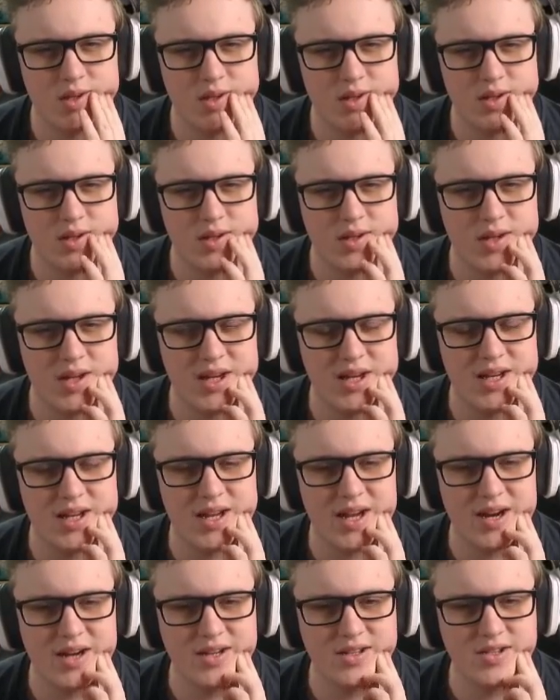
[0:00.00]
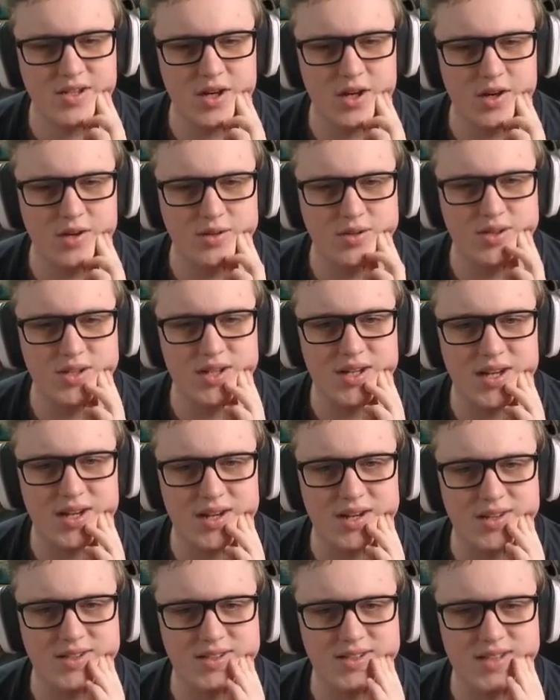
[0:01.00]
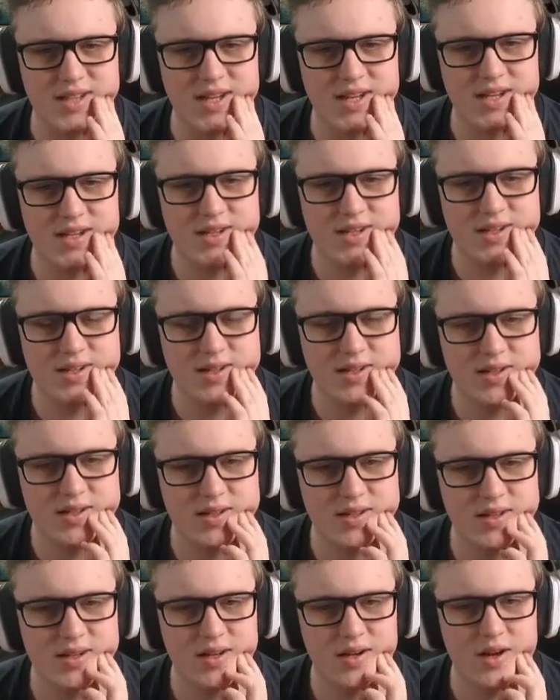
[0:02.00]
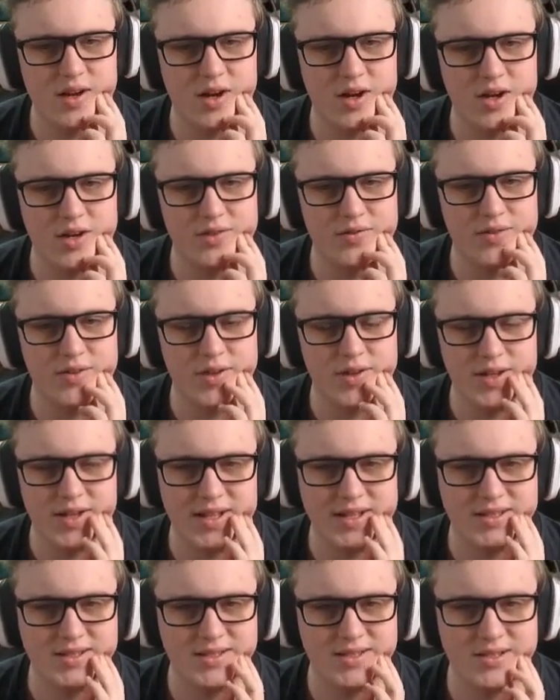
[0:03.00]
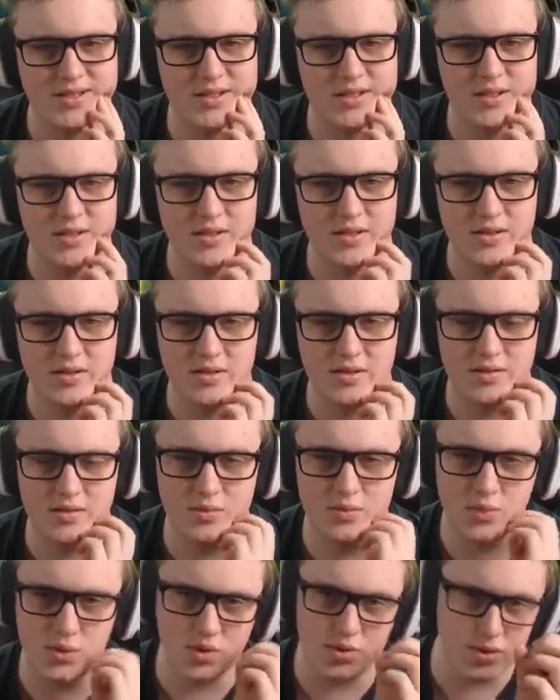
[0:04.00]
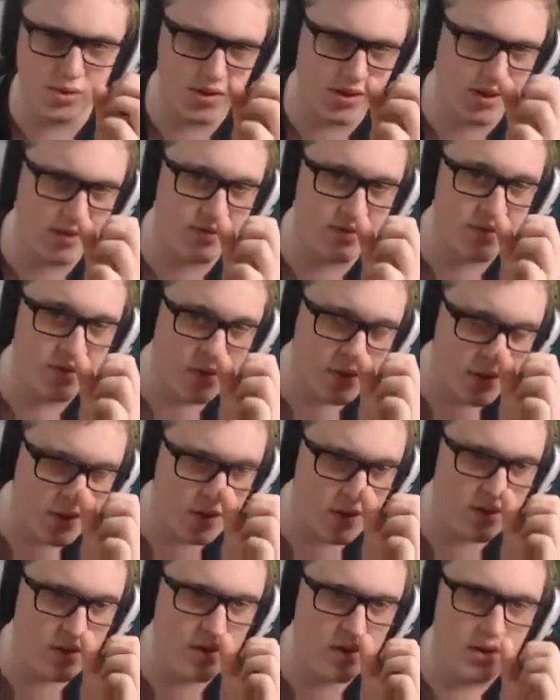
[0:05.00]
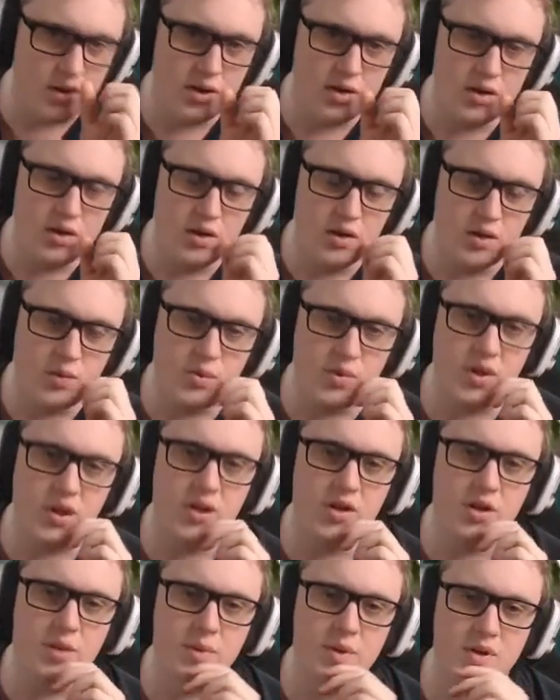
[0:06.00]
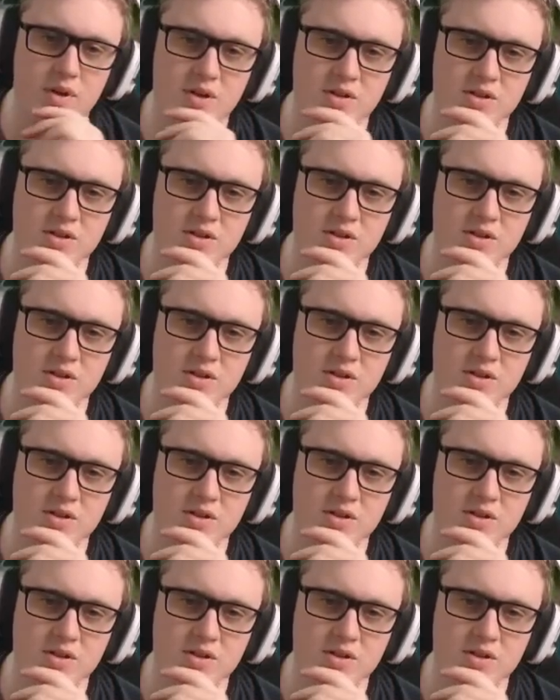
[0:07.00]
Need Garen to ult again, I'd say, and hopefully will do enough. Morellonomicon's